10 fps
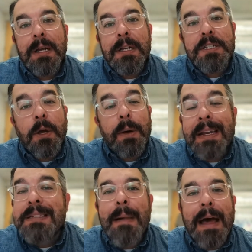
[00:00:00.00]
So it
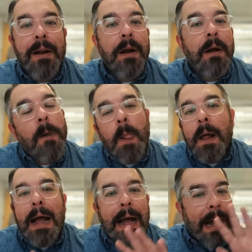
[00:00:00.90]
doesn't matter
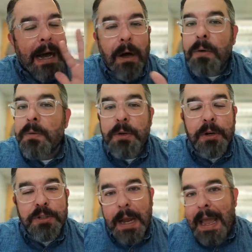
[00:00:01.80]
how you're
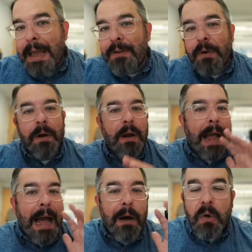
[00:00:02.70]
trained or
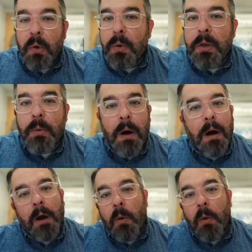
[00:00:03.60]
how cool you are,